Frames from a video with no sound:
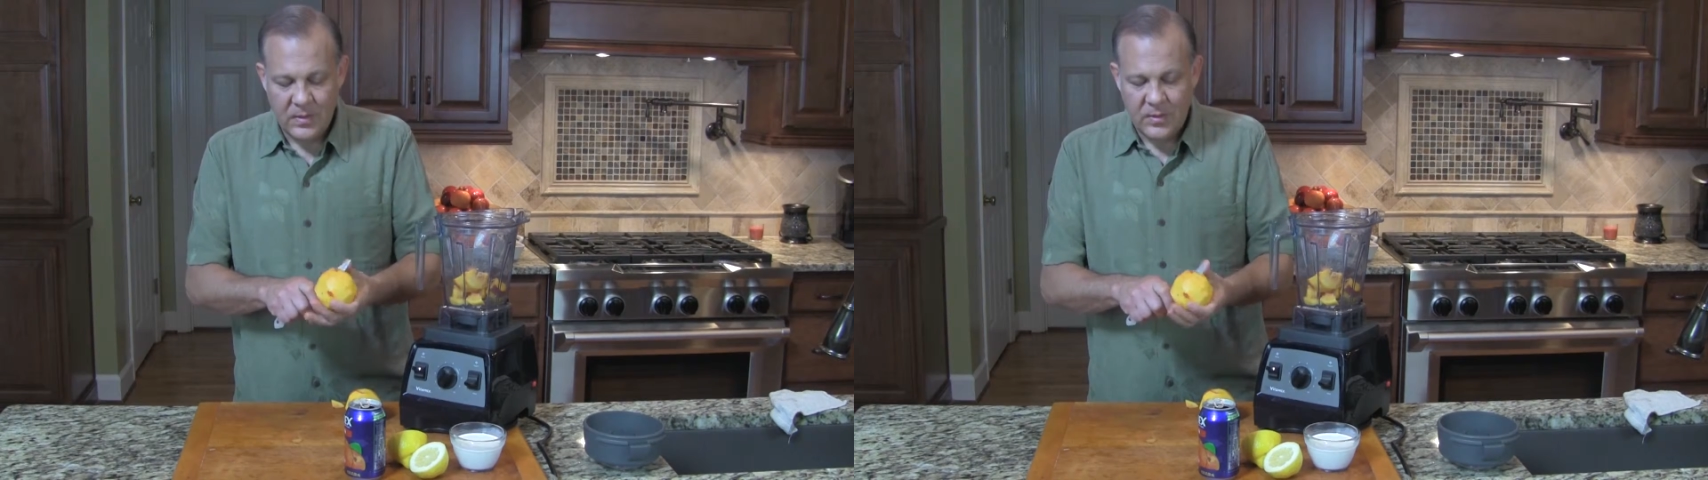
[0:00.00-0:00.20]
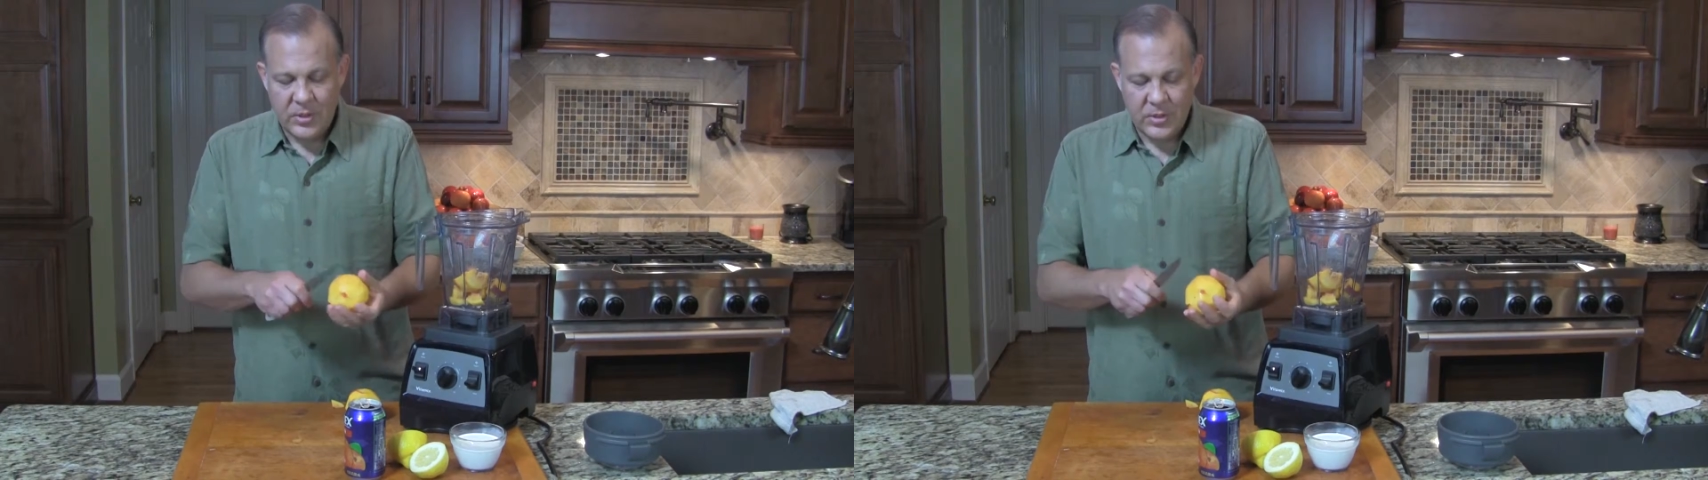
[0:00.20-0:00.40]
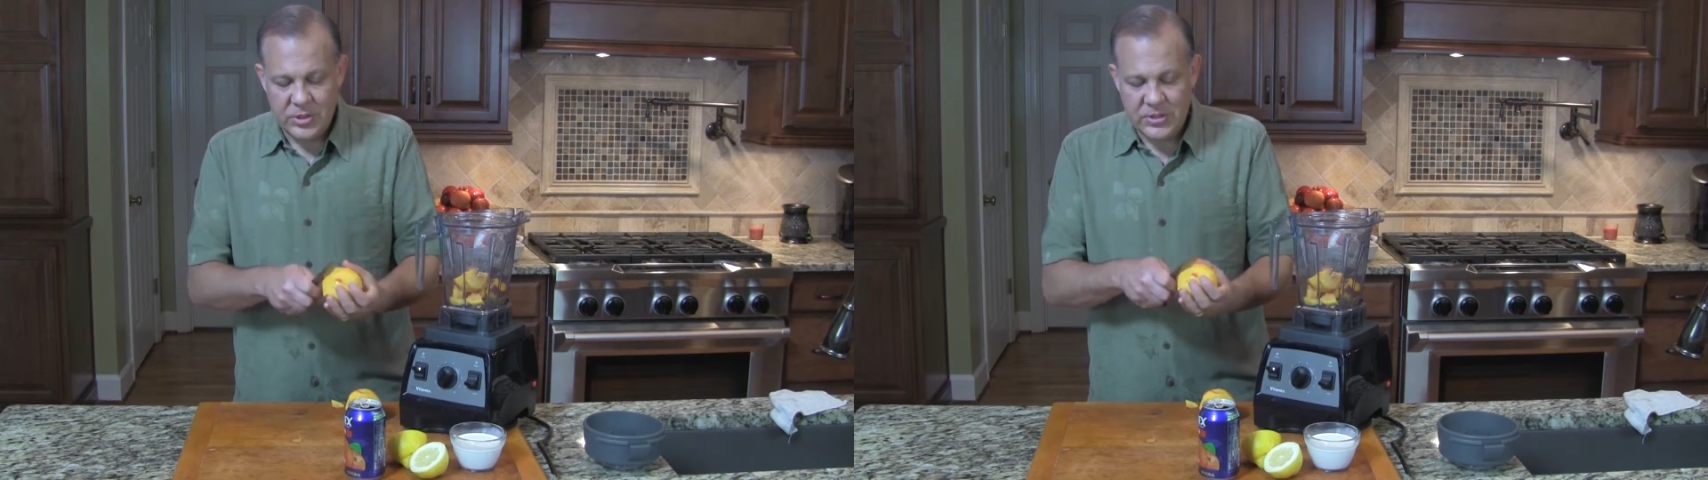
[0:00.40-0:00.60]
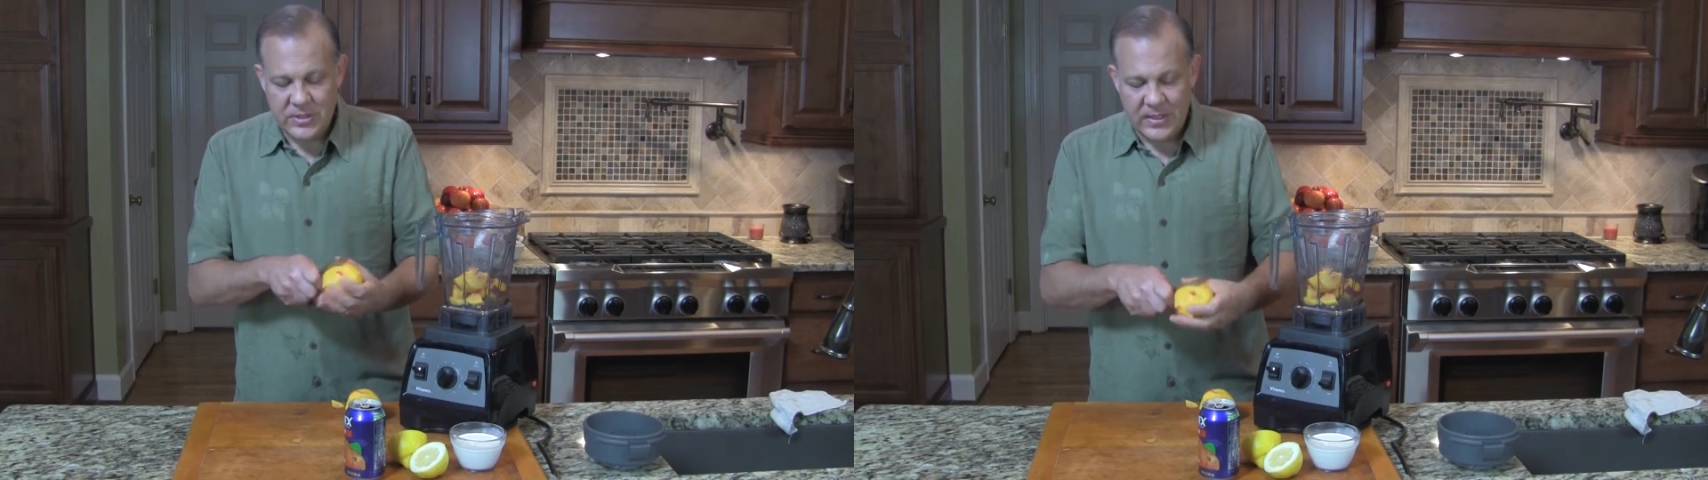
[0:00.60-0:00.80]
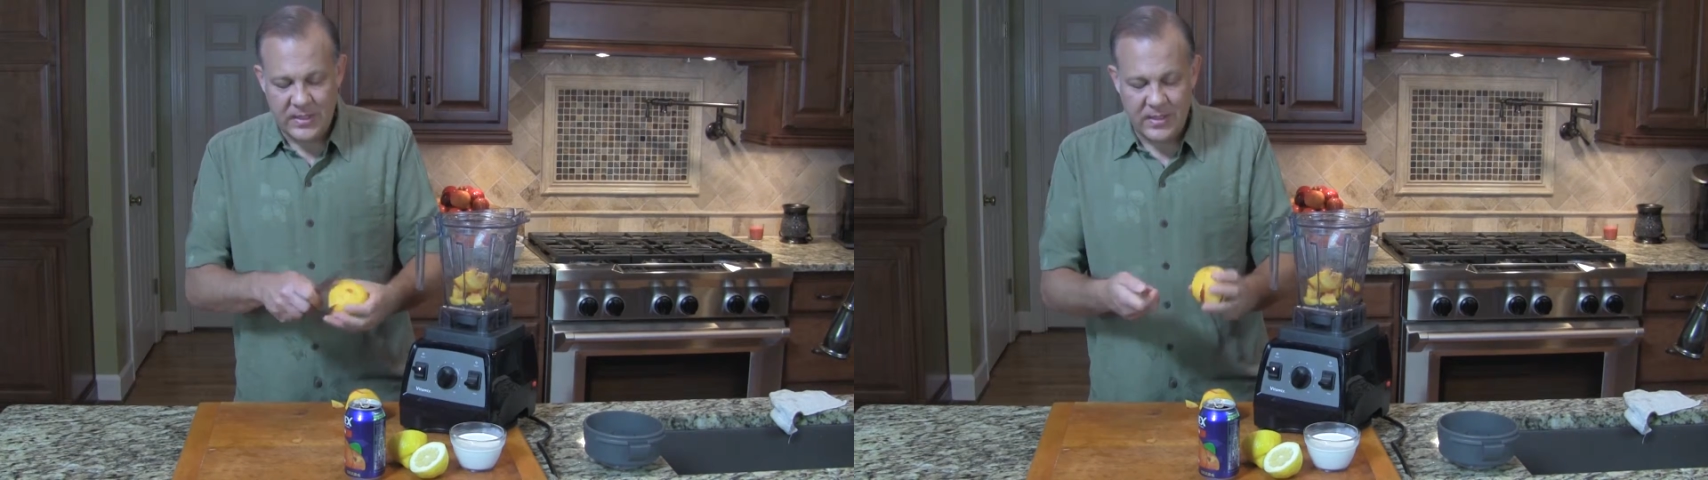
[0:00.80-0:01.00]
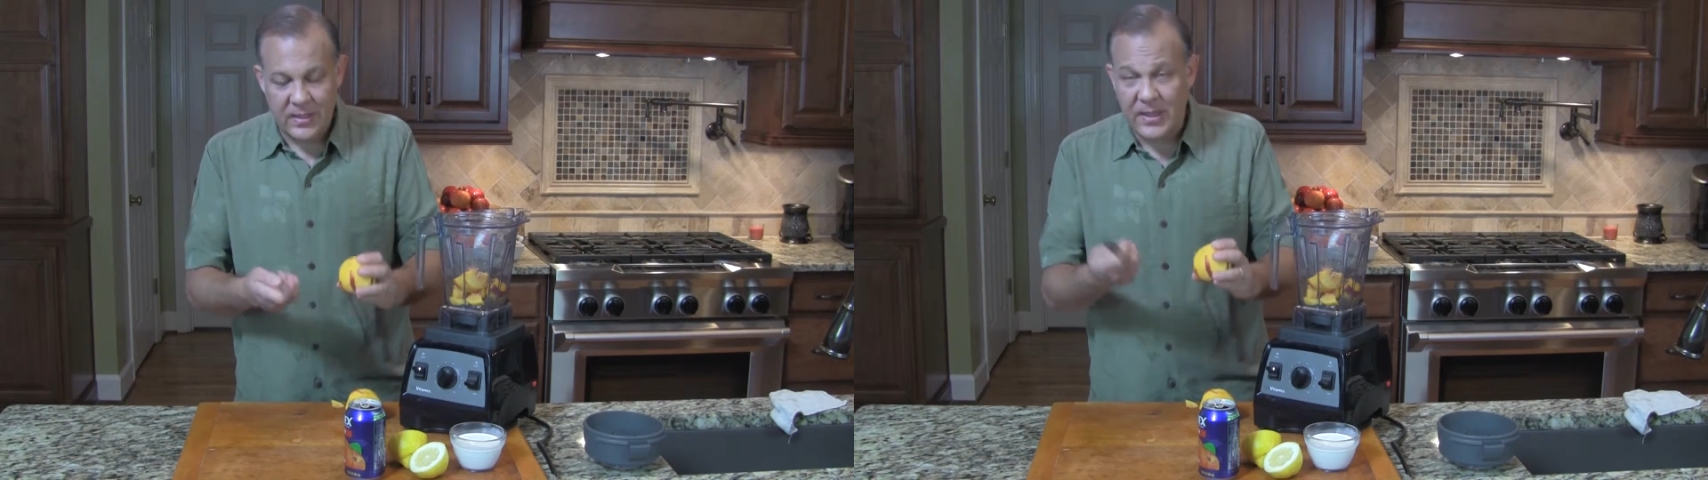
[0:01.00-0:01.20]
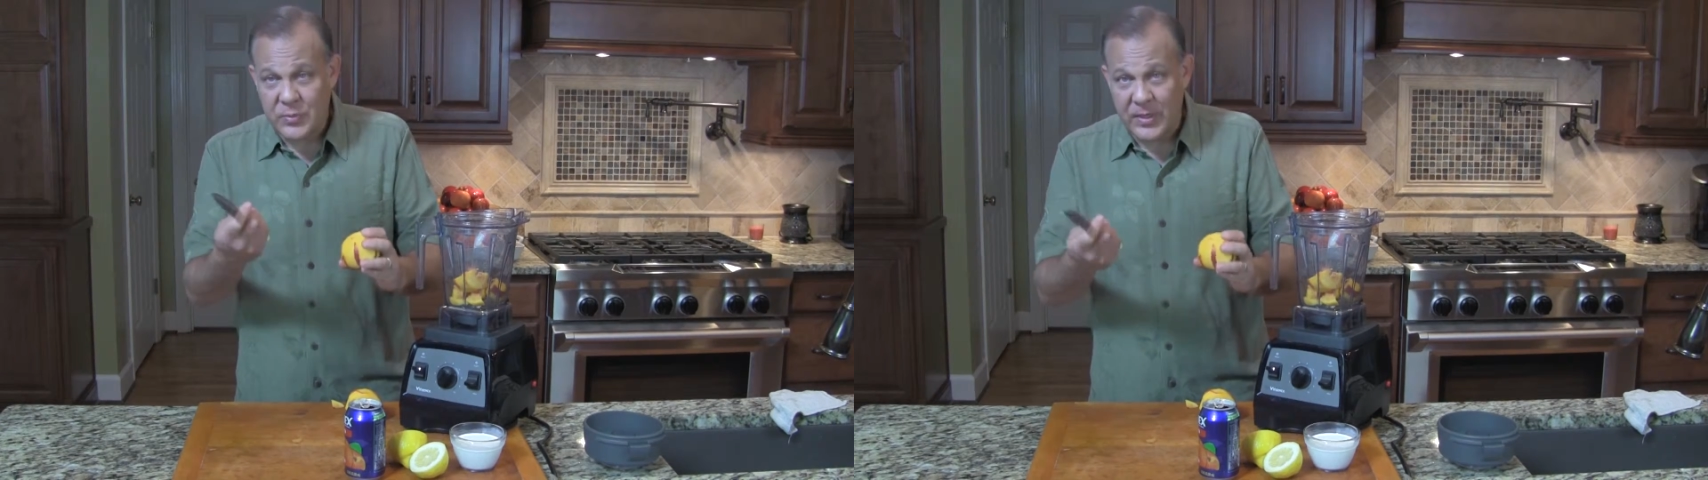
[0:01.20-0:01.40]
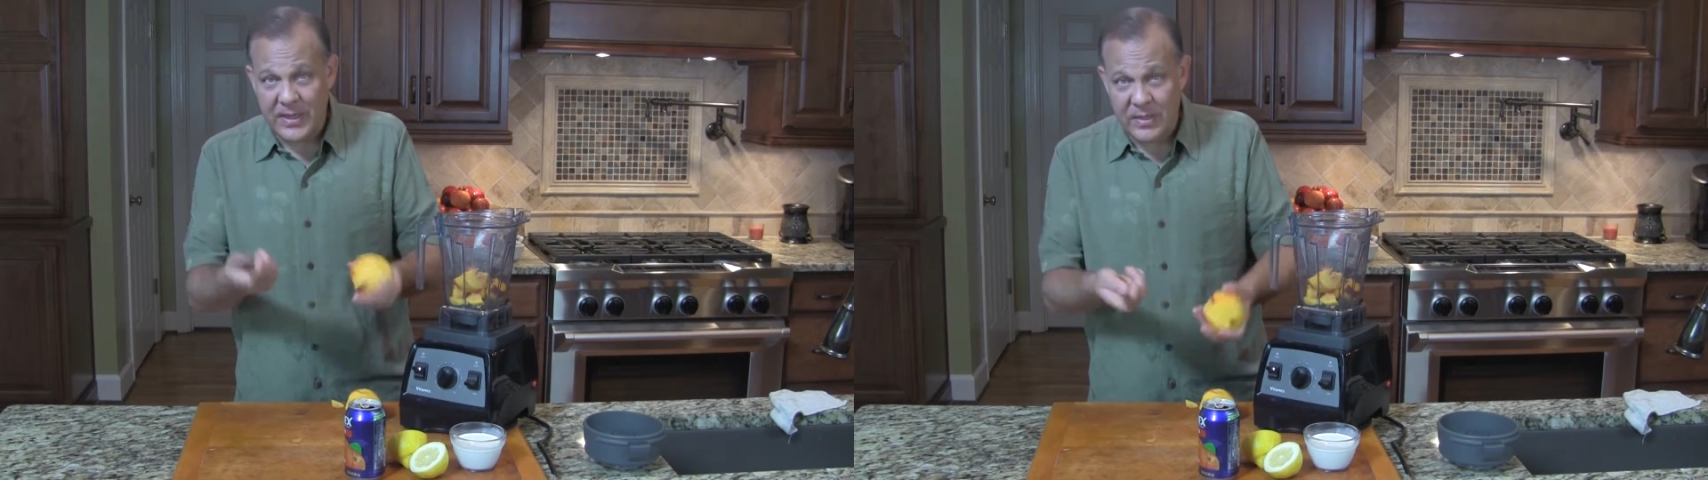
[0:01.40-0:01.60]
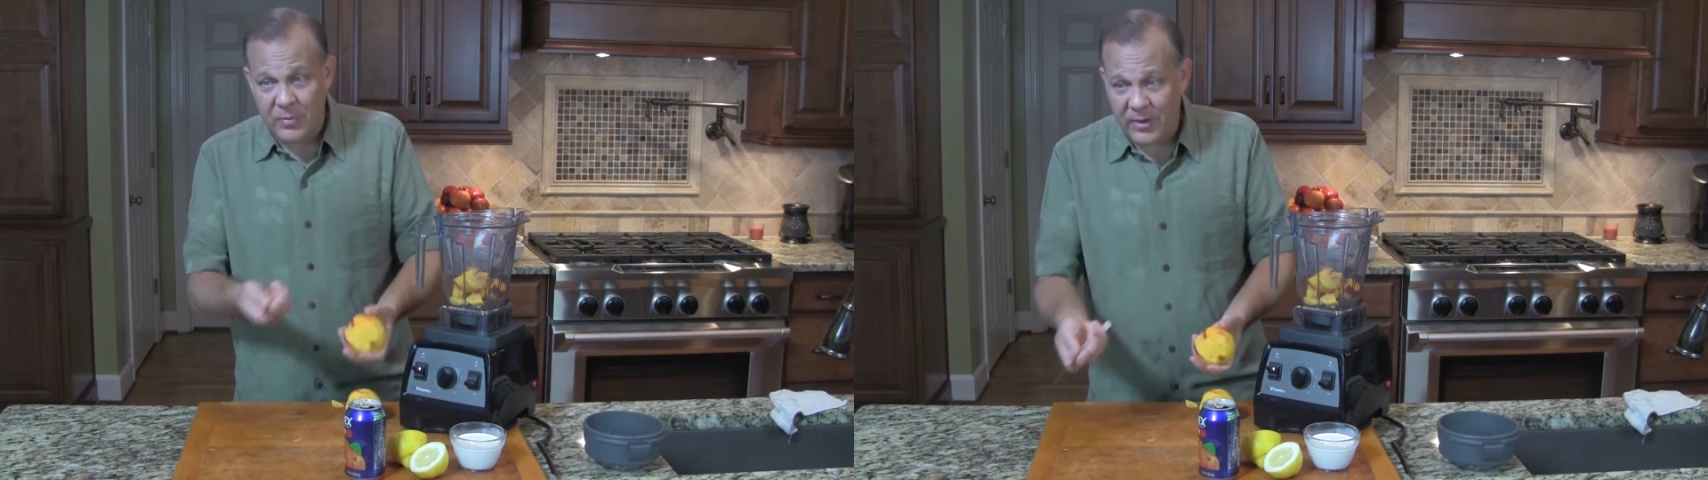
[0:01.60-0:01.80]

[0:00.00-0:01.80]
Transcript: you can just take, and a nice way to get them